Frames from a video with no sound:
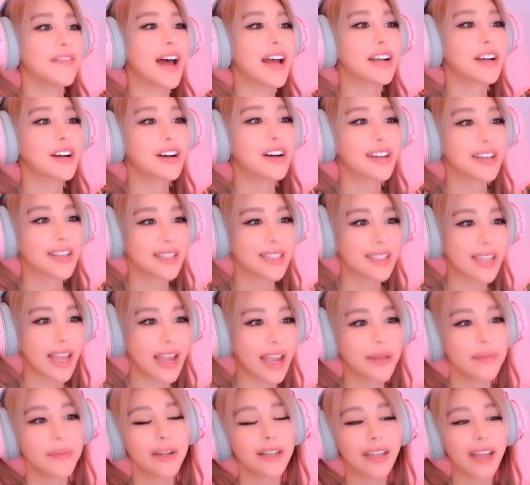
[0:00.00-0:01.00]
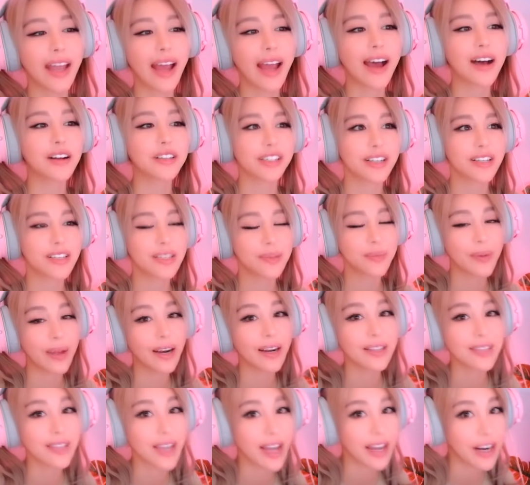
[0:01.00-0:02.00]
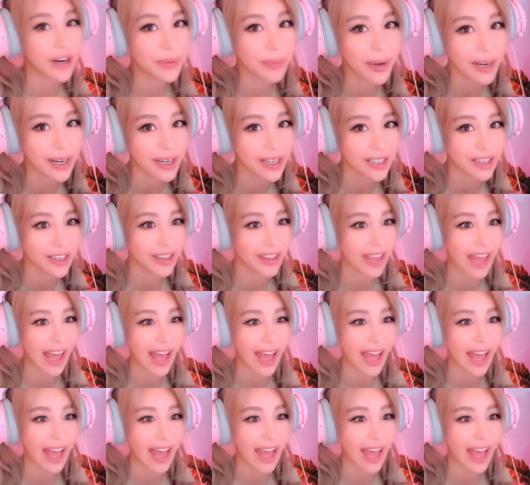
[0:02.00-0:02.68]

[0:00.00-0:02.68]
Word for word: I got a statement couch and spent a ton of money on